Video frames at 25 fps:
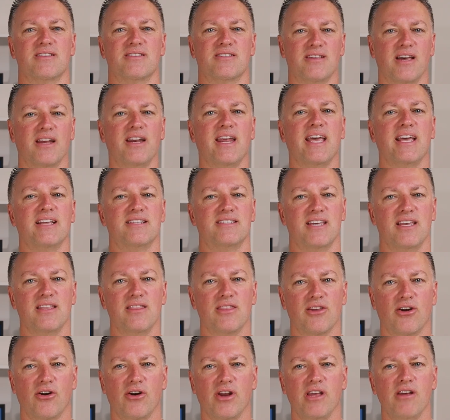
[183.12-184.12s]
Sunday at
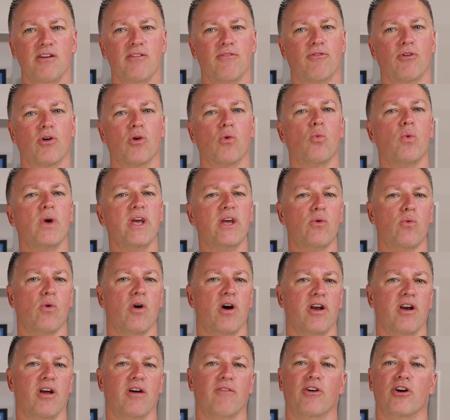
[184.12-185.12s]
10:30 for week
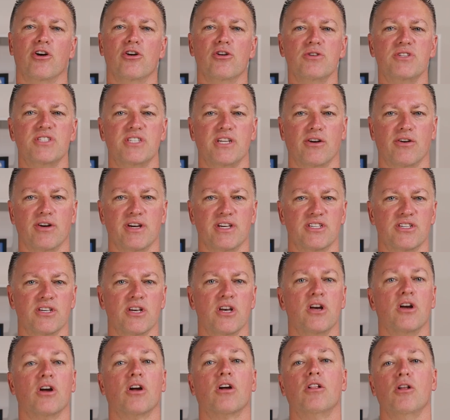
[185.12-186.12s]
1 of our new series,
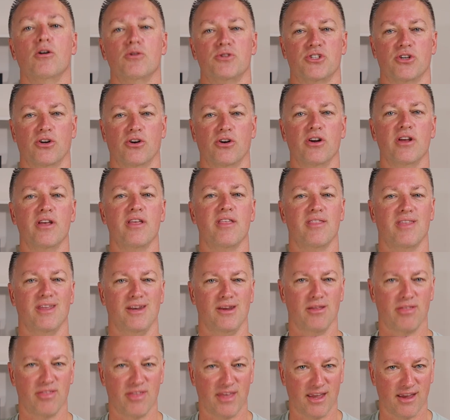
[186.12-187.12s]
Closer Than
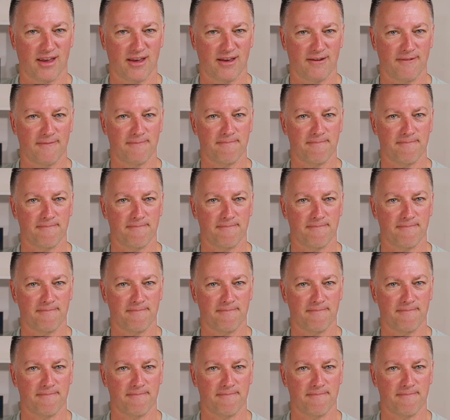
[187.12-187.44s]
You Think.